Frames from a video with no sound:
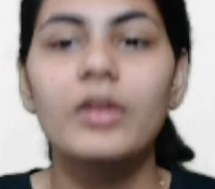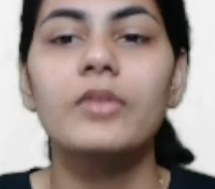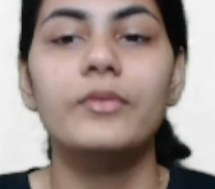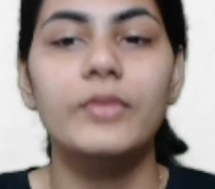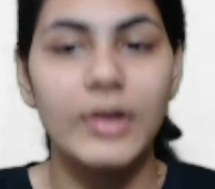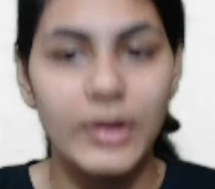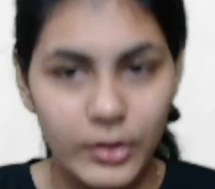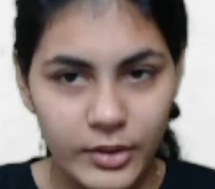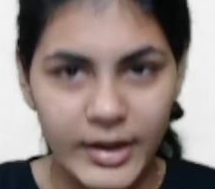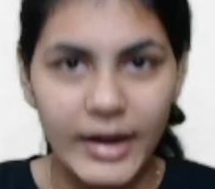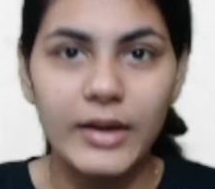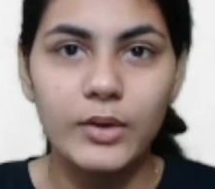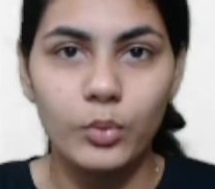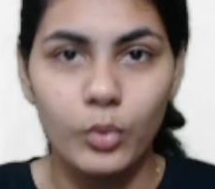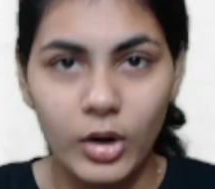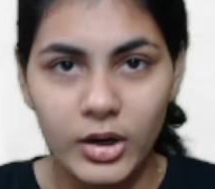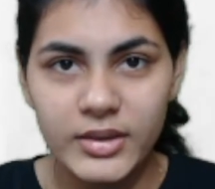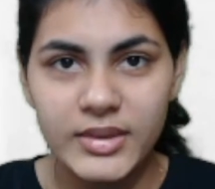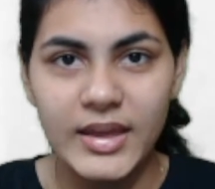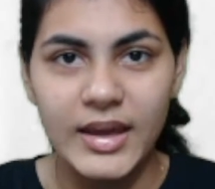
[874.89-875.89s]
We'll look at
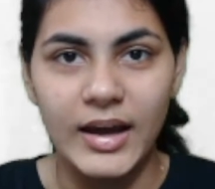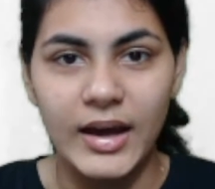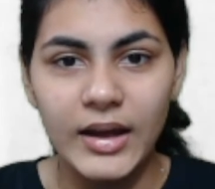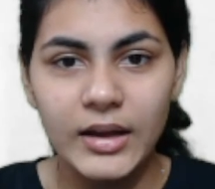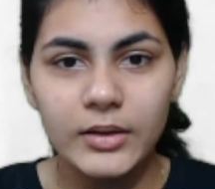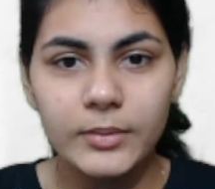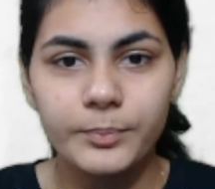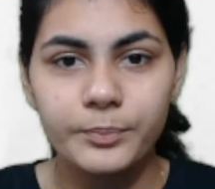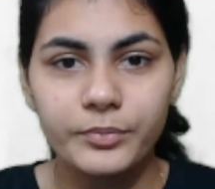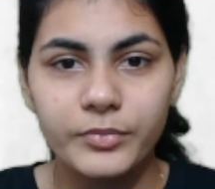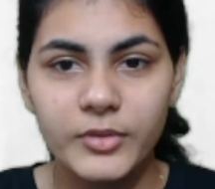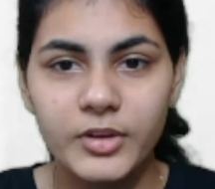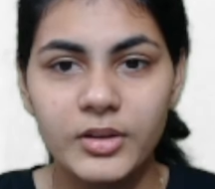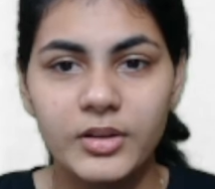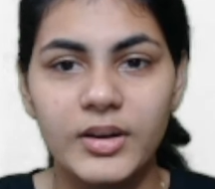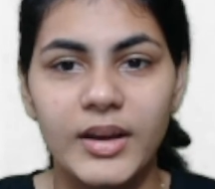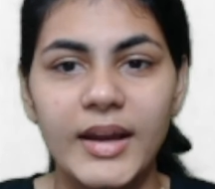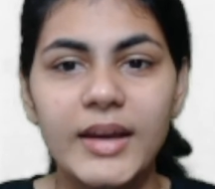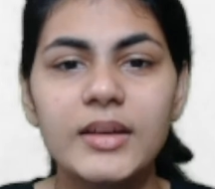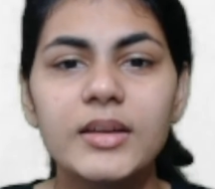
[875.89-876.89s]
what they are,
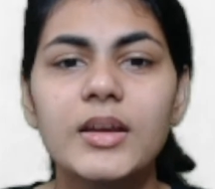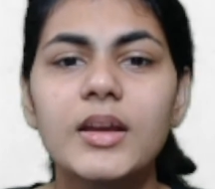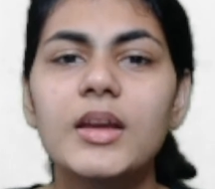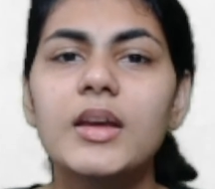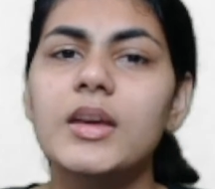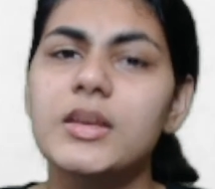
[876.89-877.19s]
right?